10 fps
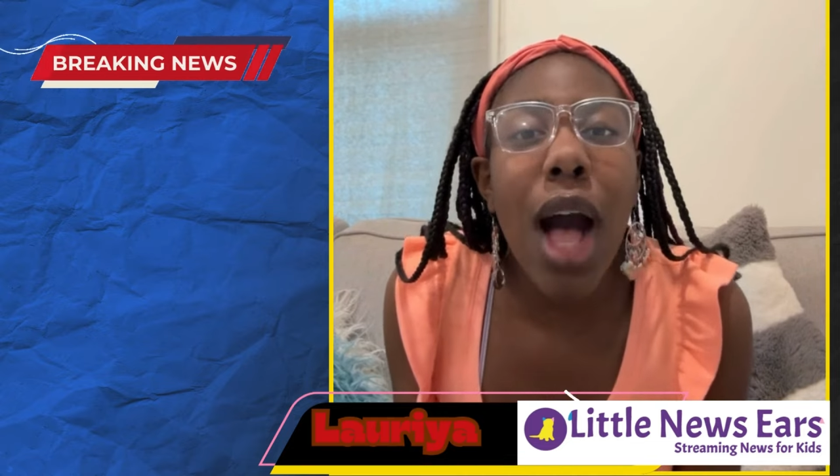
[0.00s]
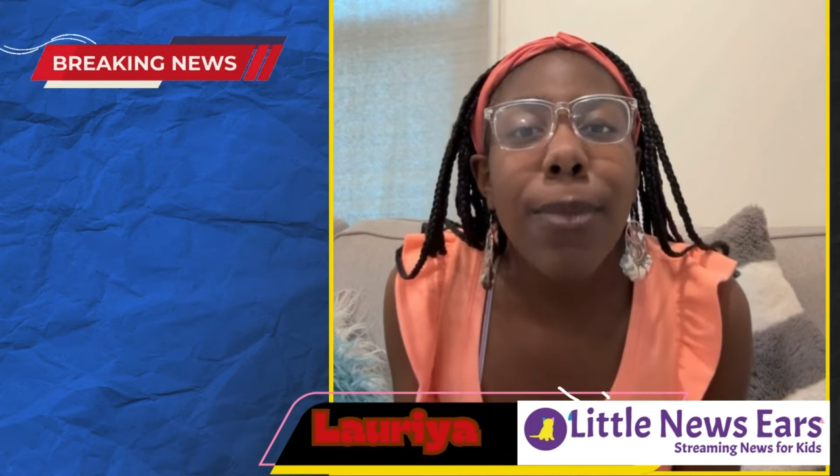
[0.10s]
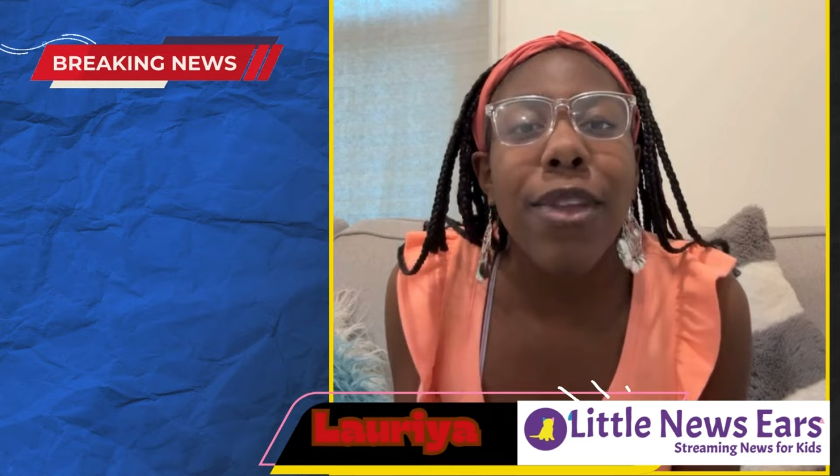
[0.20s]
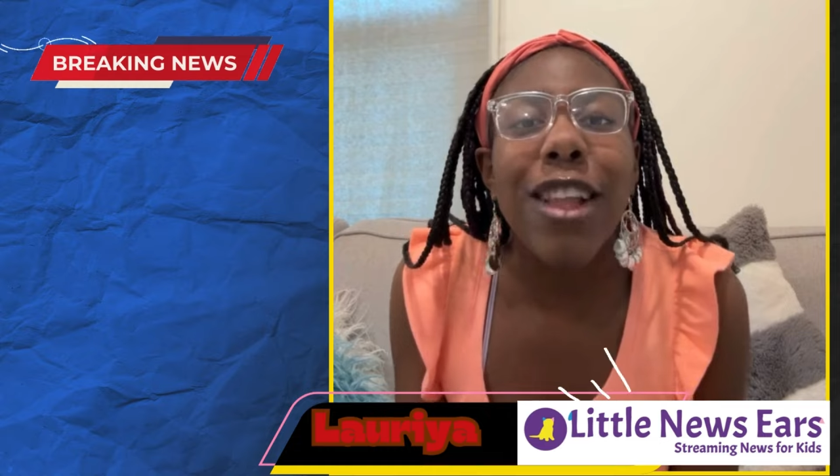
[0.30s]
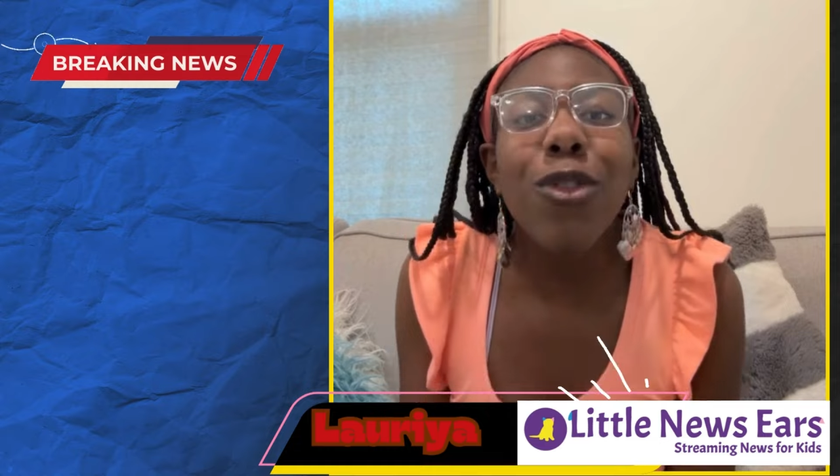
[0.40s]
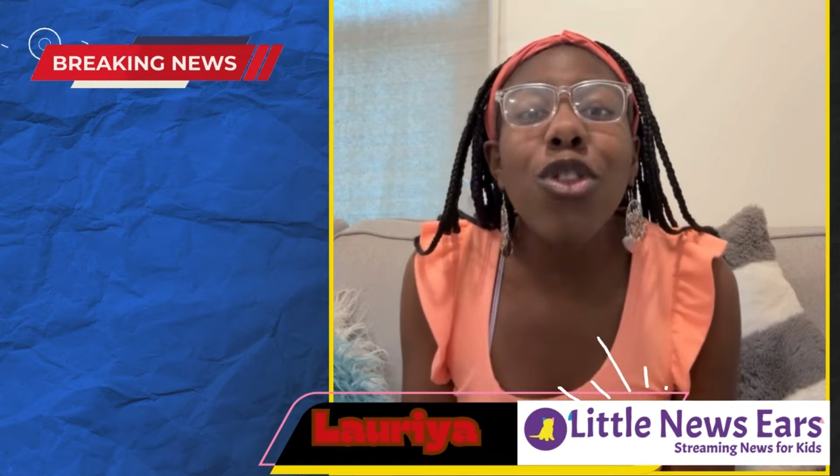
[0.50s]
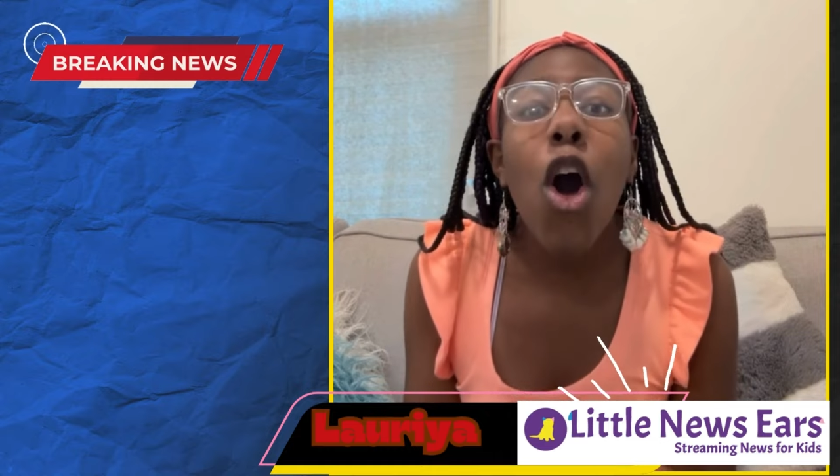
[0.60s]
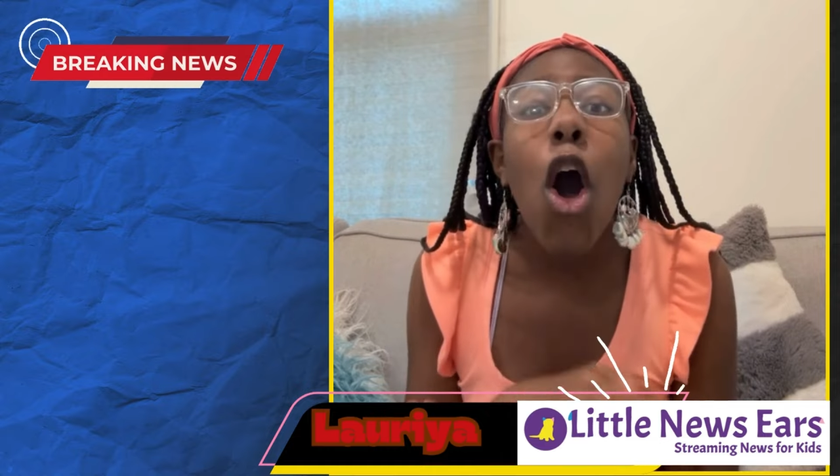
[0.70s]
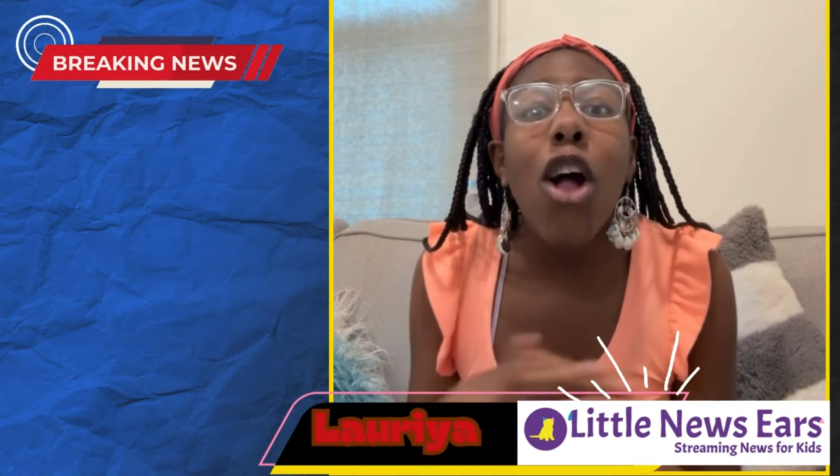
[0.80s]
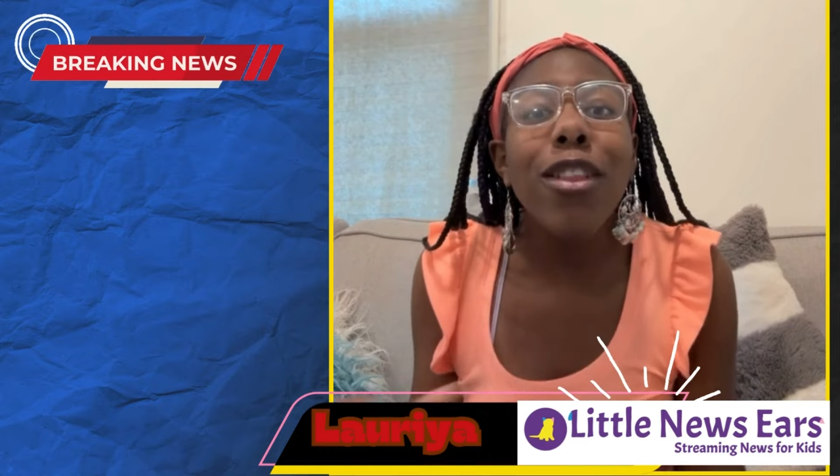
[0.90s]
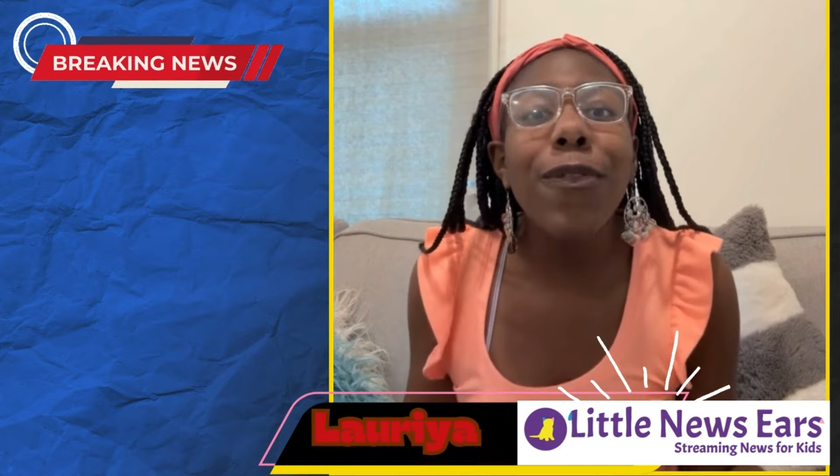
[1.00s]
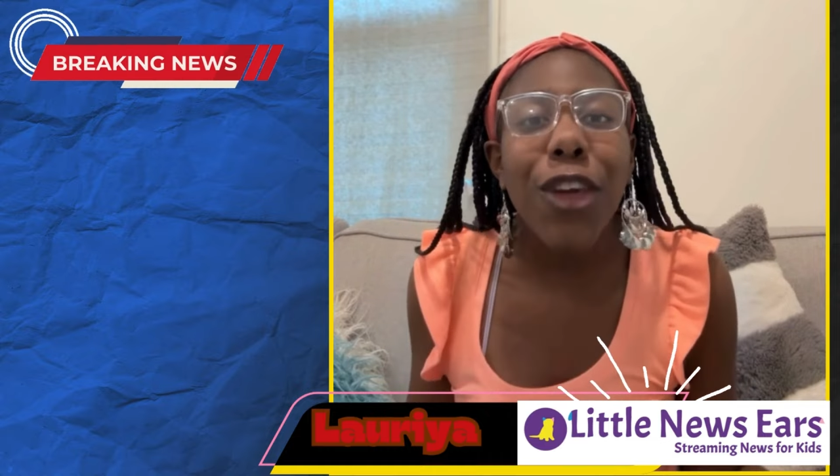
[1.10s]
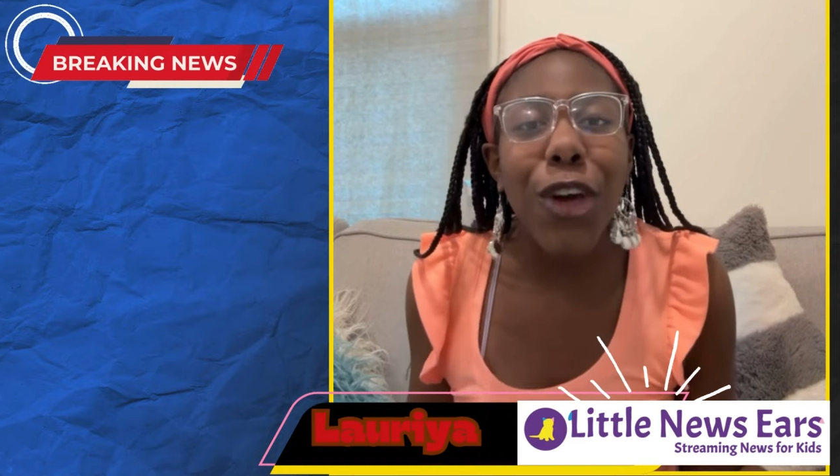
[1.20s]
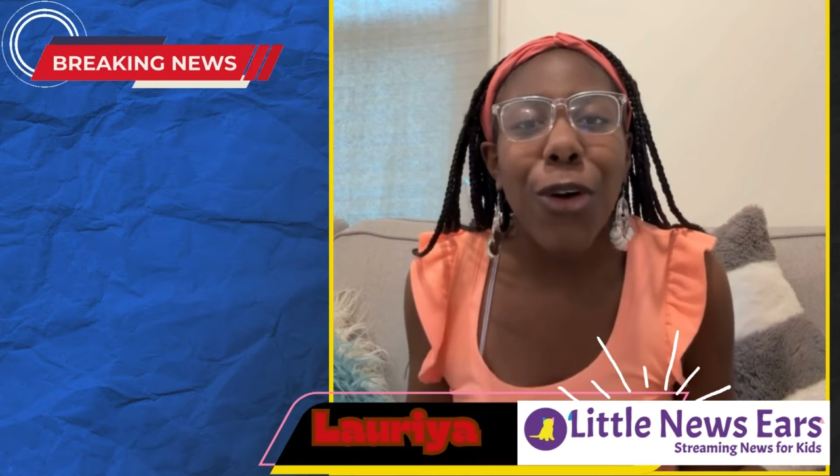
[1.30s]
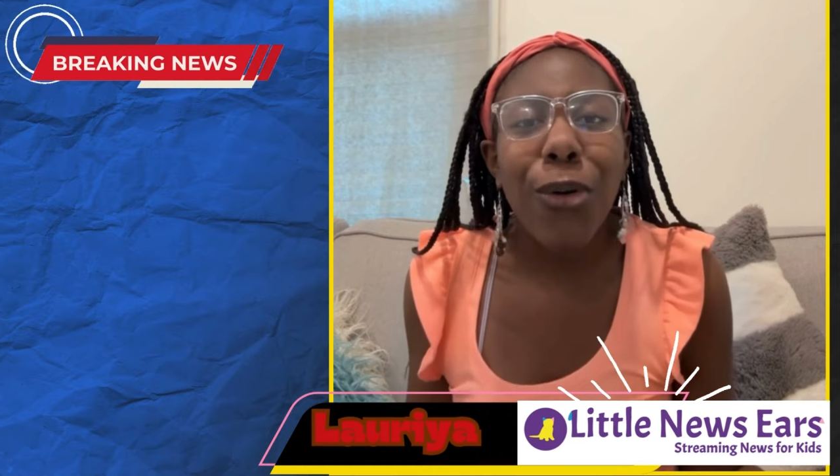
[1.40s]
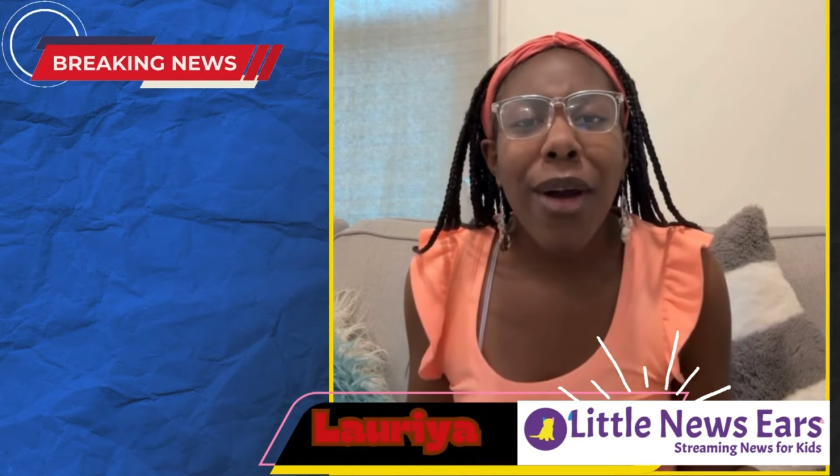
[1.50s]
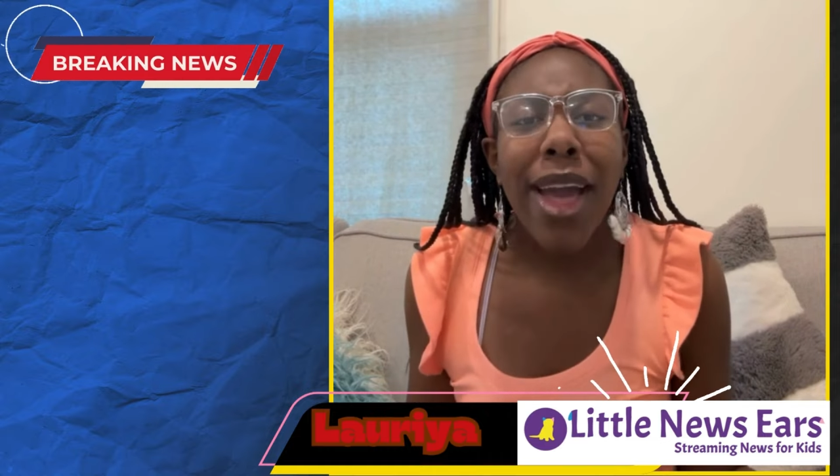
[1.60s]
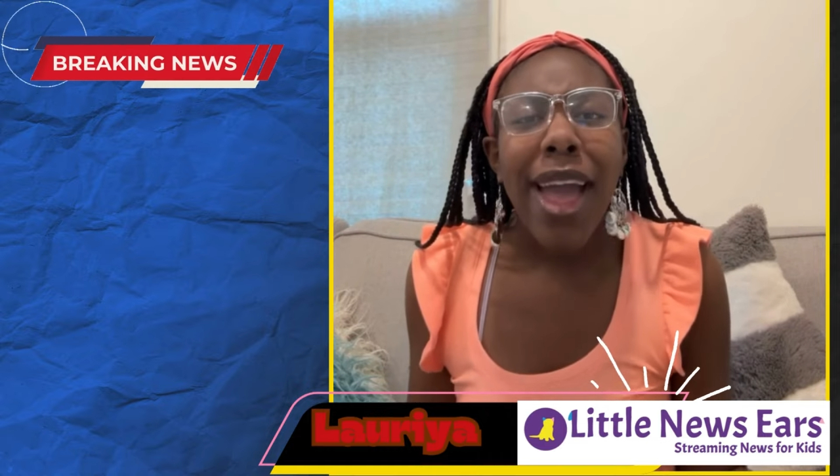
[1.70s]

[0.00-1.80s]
updates with all of you.